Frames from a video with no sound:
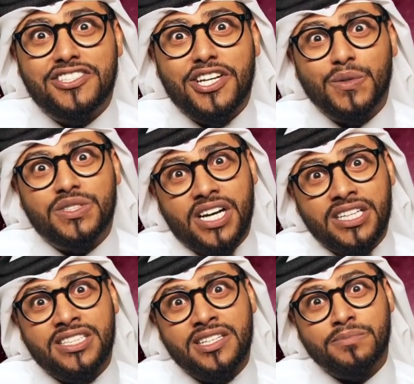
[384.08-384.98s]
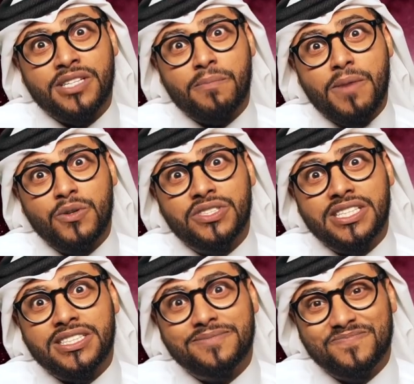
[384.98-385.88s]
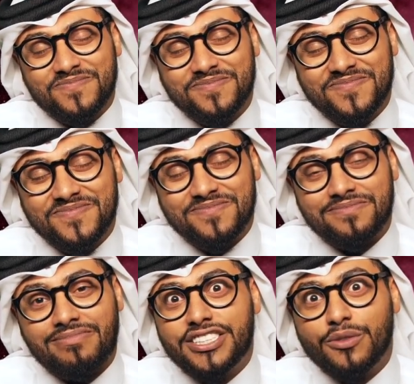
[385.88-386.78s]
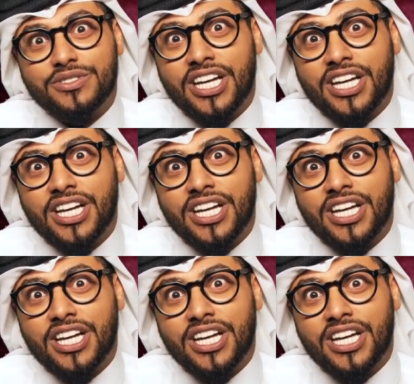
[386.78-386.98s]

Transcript: Don't touch them samosas. Don't